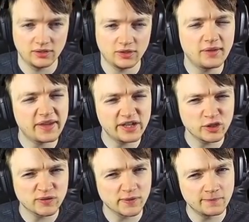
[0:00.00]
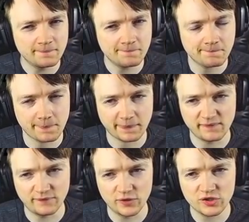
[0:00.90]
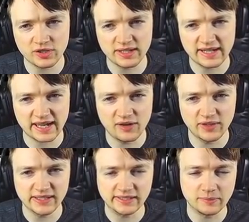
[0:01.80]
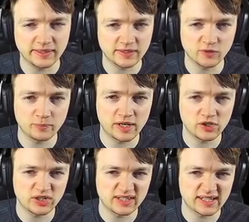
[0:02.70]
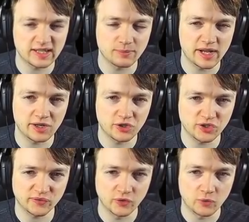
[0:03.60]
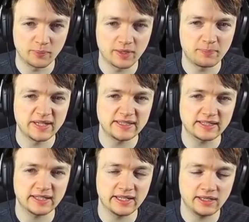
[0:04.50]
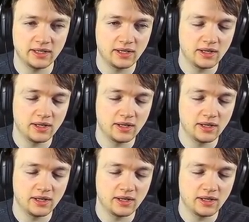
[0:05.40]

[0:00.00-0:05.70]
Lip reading: Not that useful. Unfortunately, I can't really see myself managing to keep my energy full, but it basically,